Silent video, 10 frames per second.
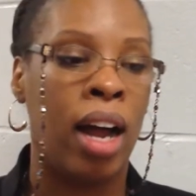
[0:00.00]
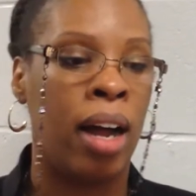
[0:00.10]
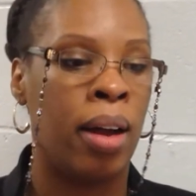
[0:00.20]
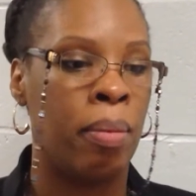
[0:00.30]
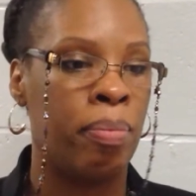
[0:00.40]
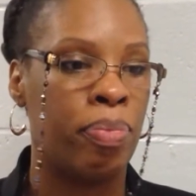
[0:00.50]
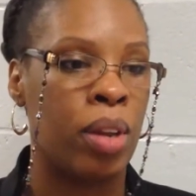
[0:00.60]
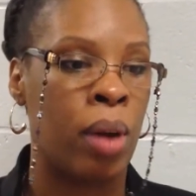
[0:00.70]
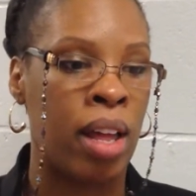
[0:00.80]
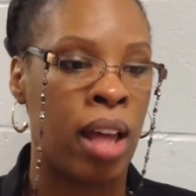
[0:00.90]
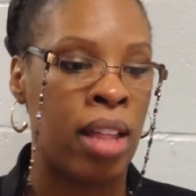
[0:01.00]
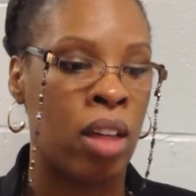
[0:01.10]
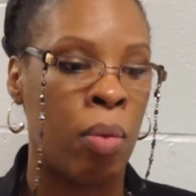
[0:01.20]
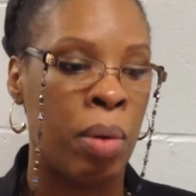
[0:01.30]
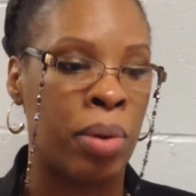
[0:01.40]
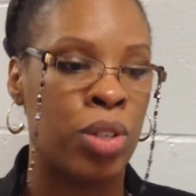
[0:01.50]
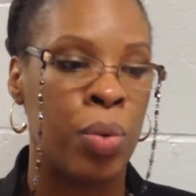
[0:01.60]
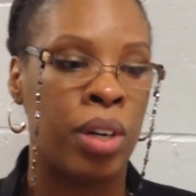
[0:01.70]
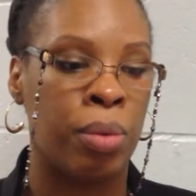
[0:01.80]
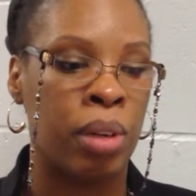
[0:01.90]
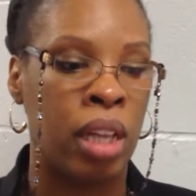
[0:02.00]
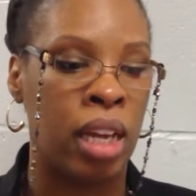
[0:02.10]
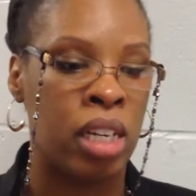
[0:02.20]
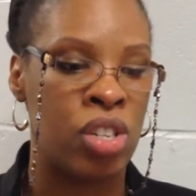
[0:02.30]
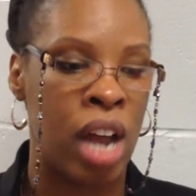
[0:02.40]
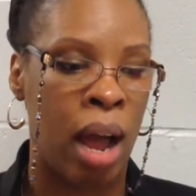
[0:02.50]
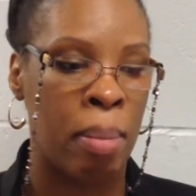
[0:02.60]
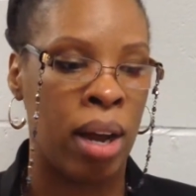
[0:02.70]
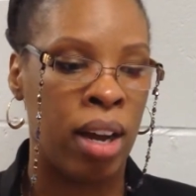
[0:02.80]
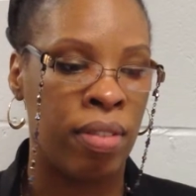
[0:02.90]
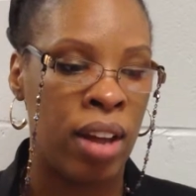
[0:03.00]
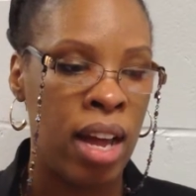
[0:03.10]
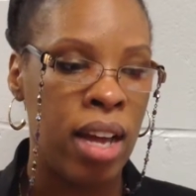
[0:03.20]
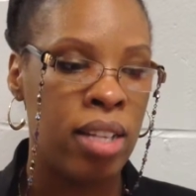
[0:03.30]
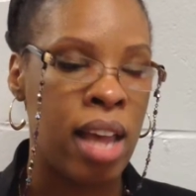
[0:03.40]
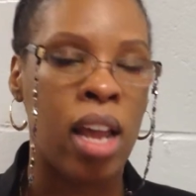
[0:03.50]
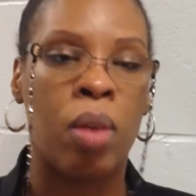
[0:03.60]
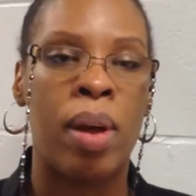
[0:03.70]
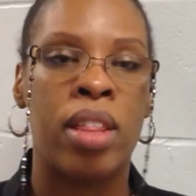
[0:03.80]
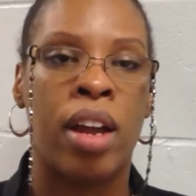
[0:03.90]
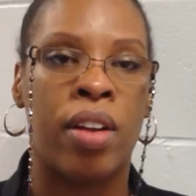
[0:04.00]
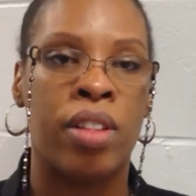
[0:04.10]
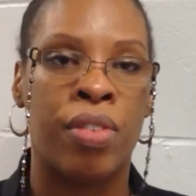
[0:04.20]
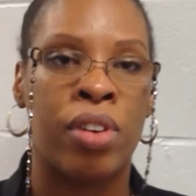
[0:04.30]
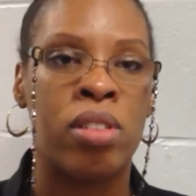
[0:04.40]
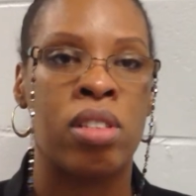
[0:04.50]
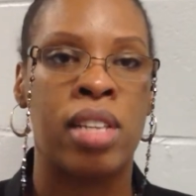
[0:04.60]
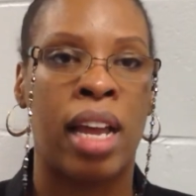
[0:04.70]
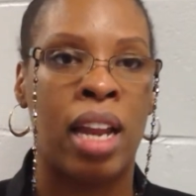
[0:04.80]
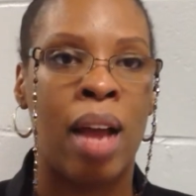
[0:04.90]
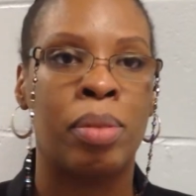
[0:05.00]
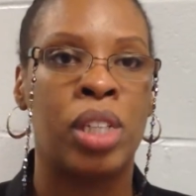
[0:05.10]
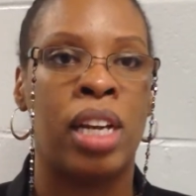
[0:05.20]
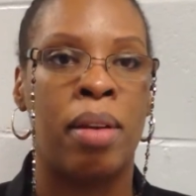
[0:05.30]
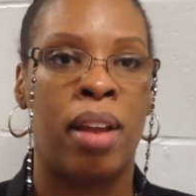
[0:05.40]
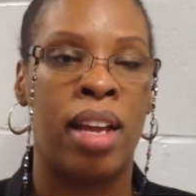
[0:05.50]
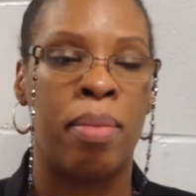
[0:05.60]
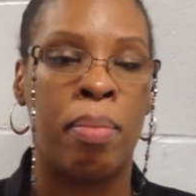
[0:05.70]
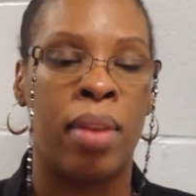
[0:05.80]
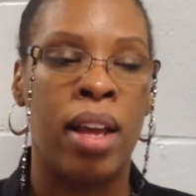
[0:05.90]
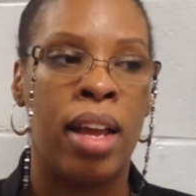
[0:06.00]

Um, I, I, thought we were doing a really good job of taking away their, their first and second option and, and